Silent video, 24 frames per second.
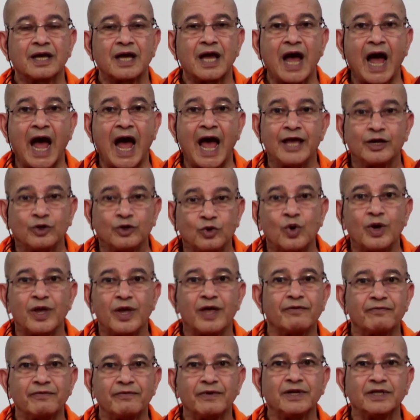I know
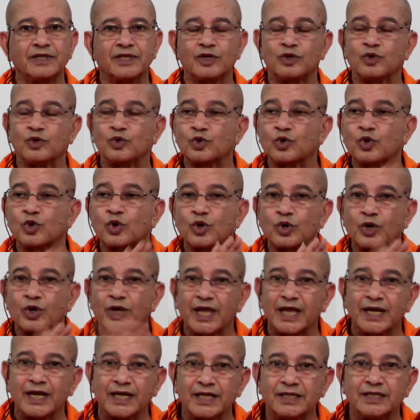everything, you don't know
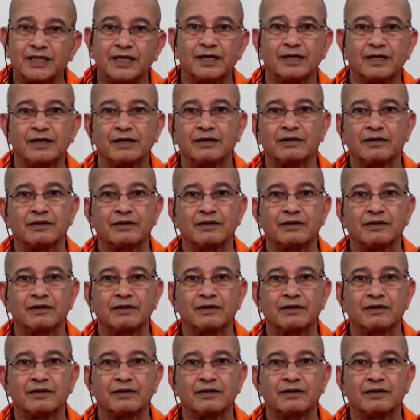anything.